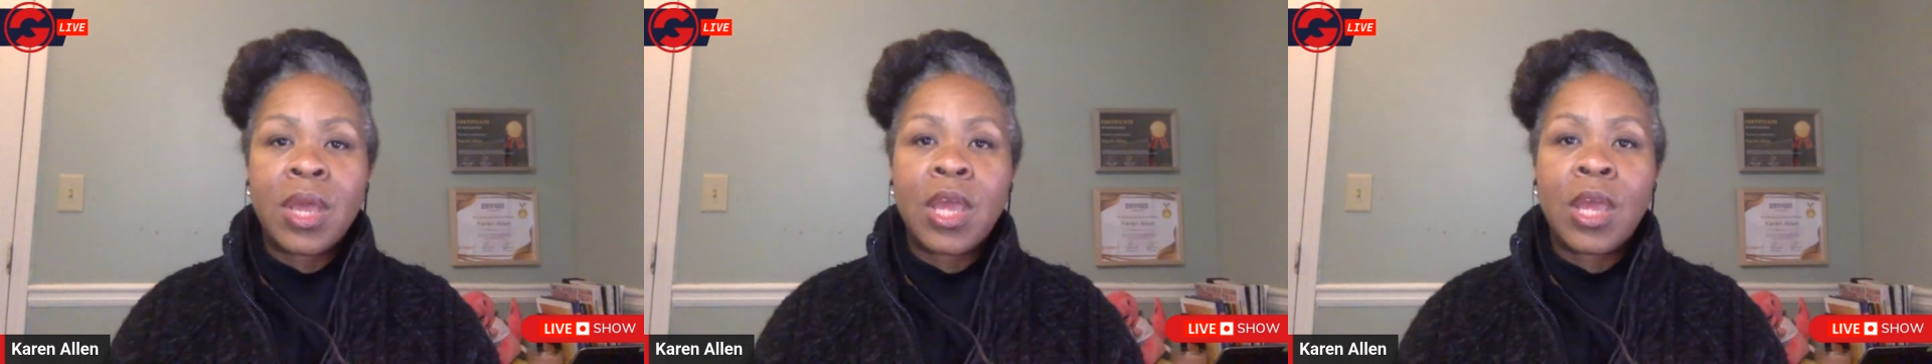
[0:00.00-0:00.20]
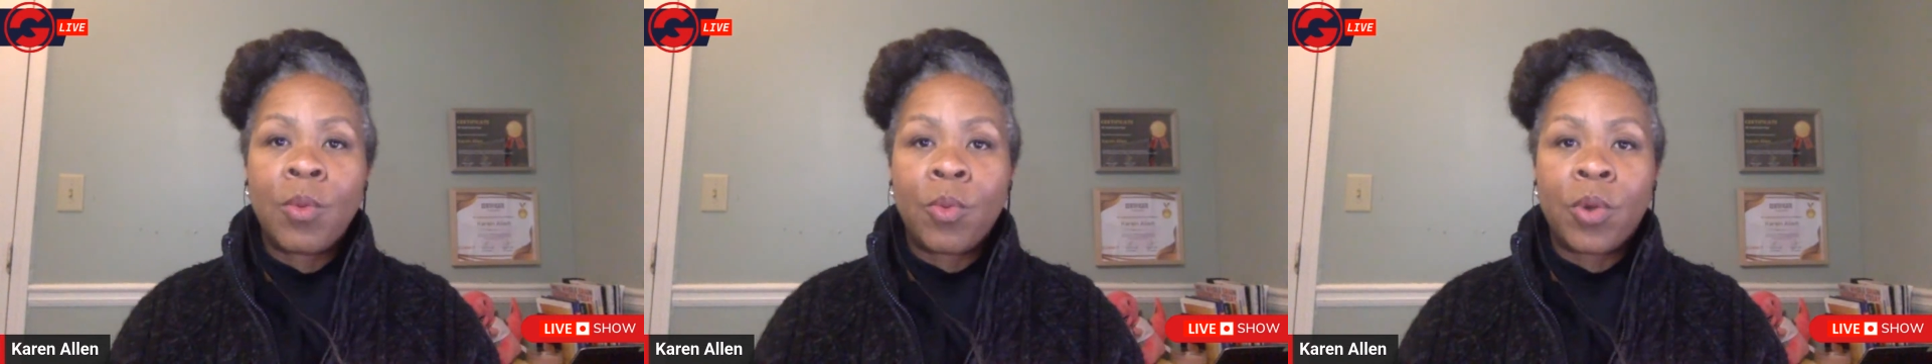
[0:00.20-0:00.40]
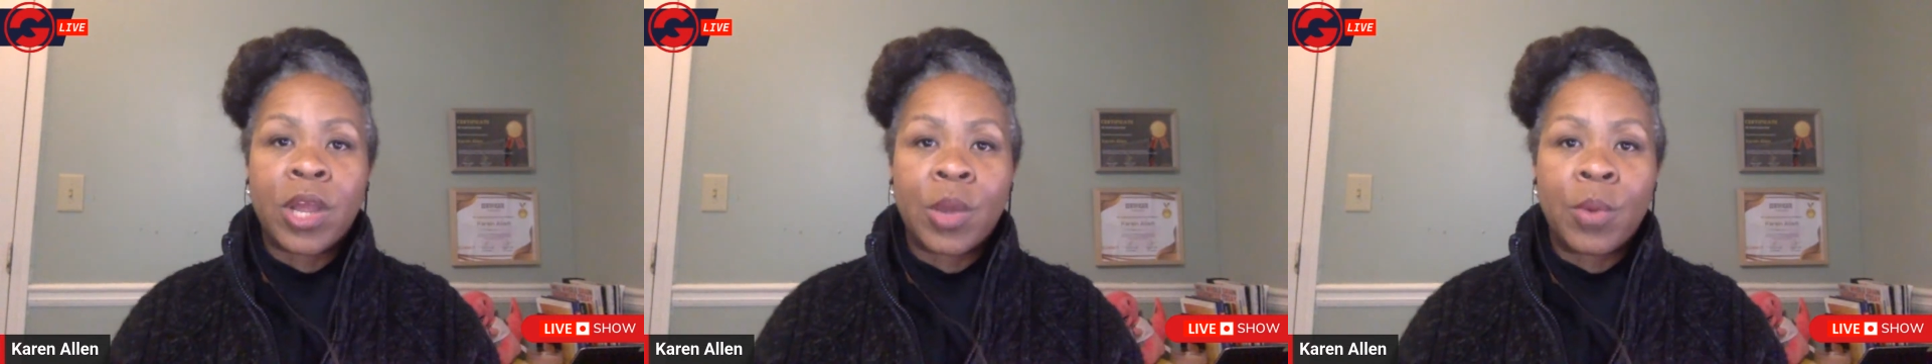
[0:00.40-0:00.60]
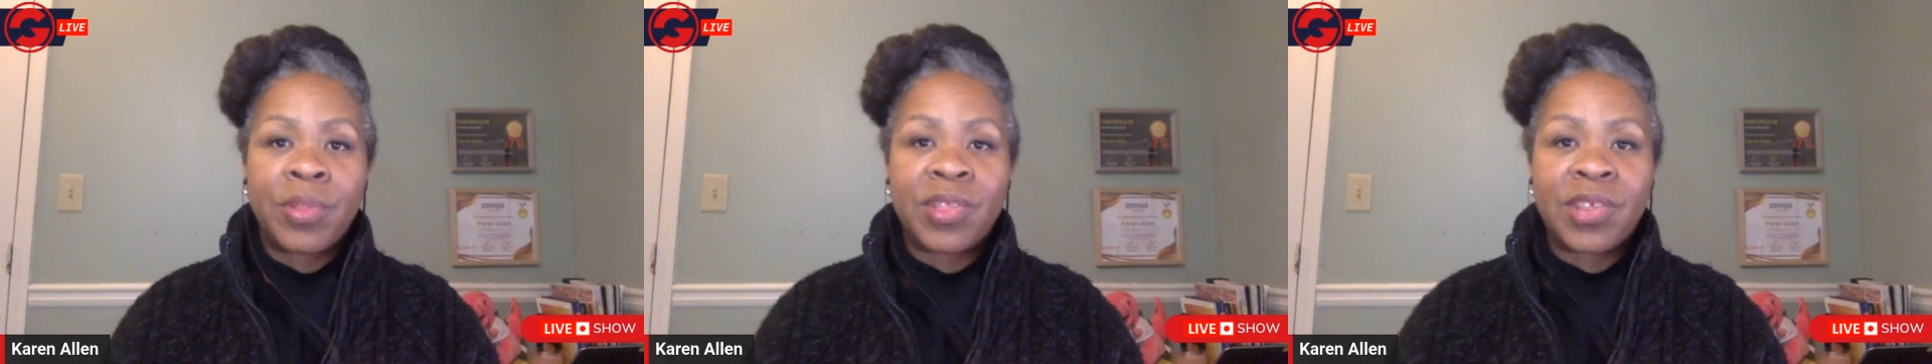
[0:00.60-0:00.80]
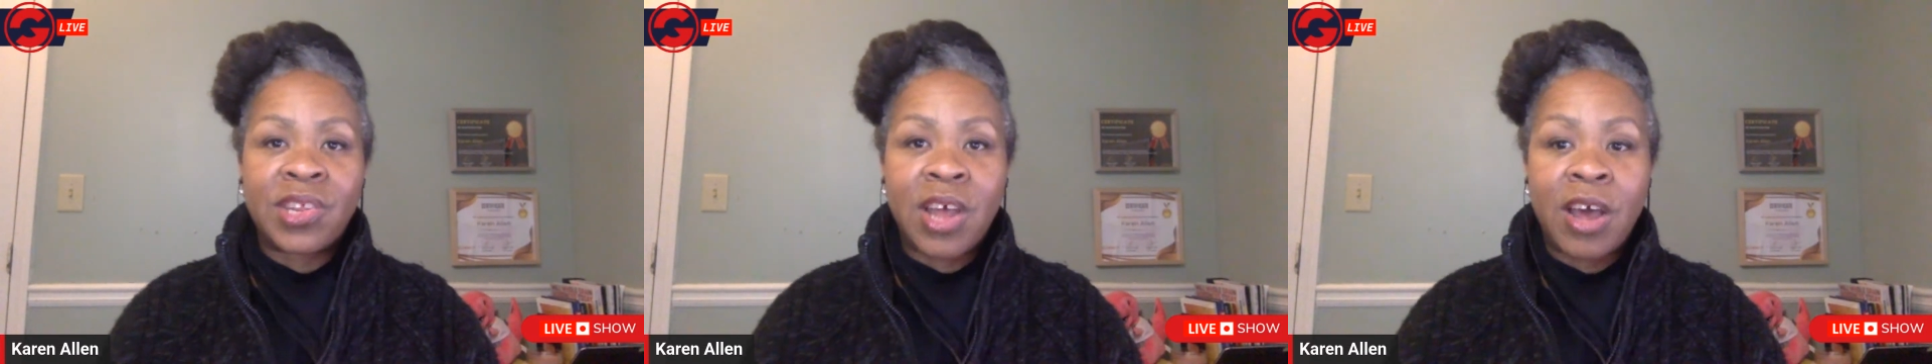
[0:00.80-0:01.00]
in working with
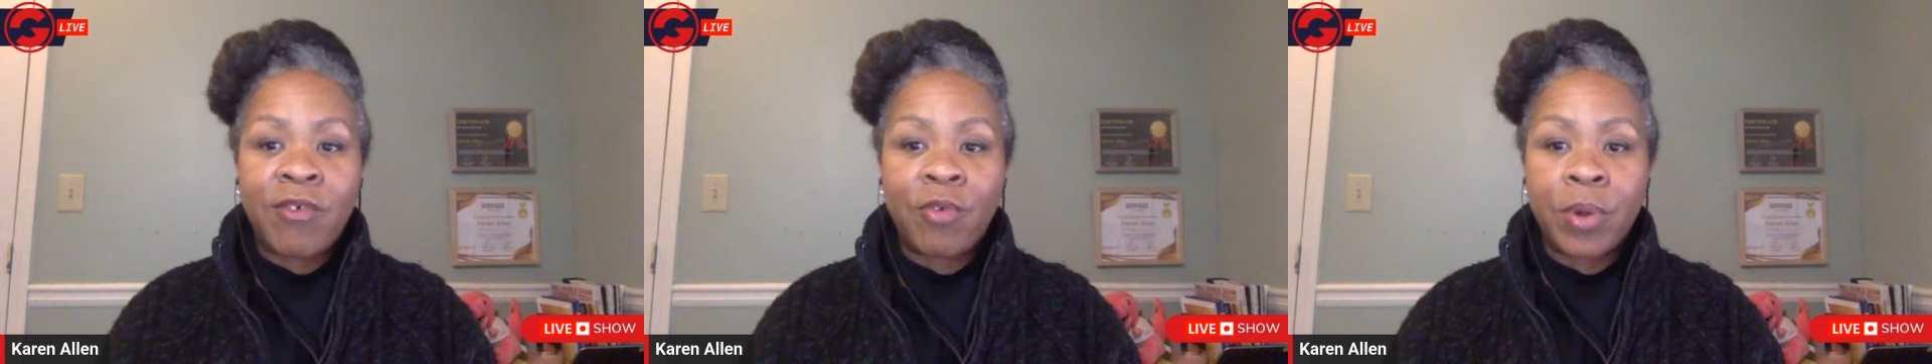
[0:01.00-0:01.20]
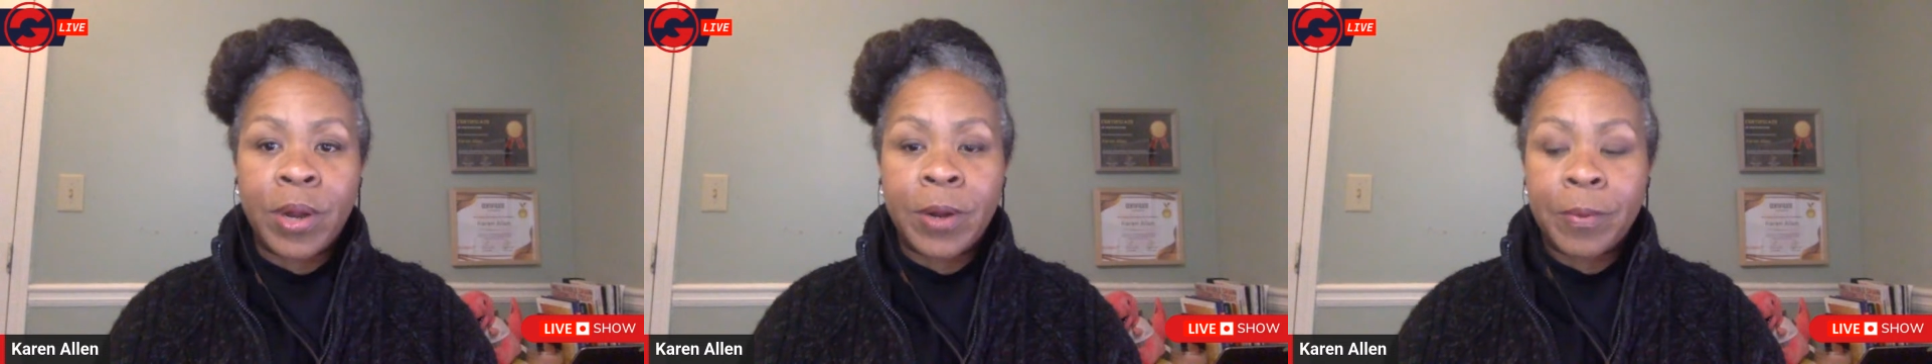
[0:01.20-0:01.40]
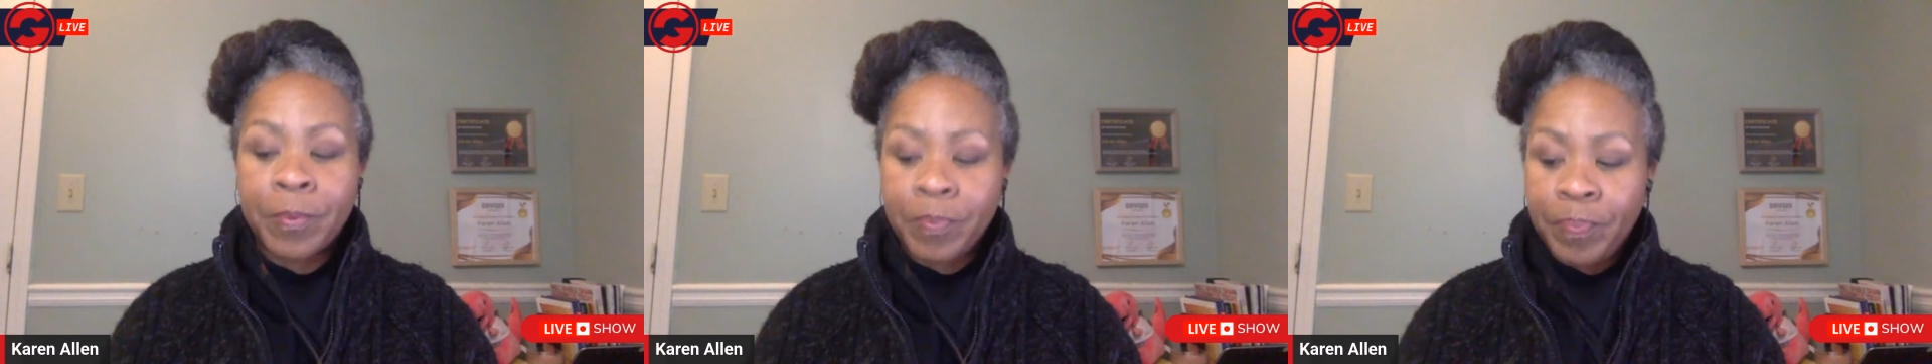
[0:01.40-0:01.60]
the software.